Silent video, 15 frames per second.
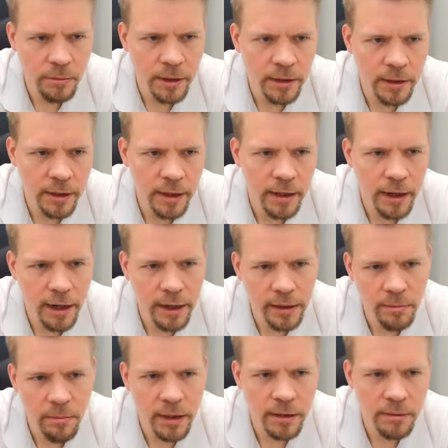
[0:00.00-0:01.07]
but the
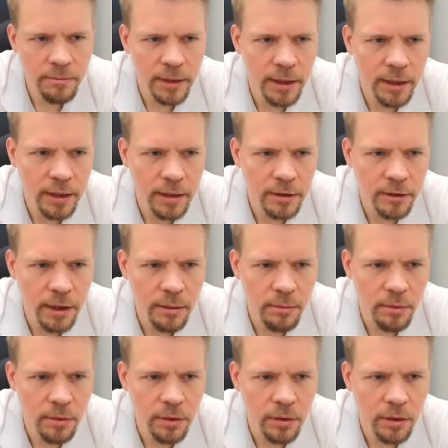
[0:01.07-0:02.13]
knight might be in
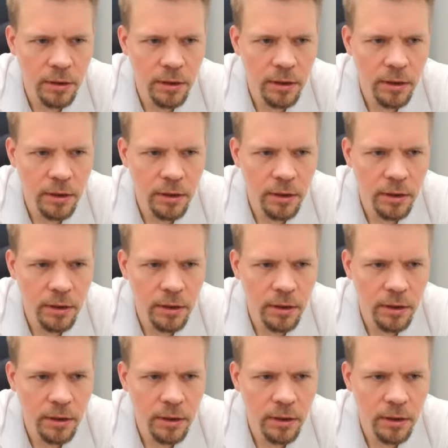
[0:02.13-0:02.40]
trouble.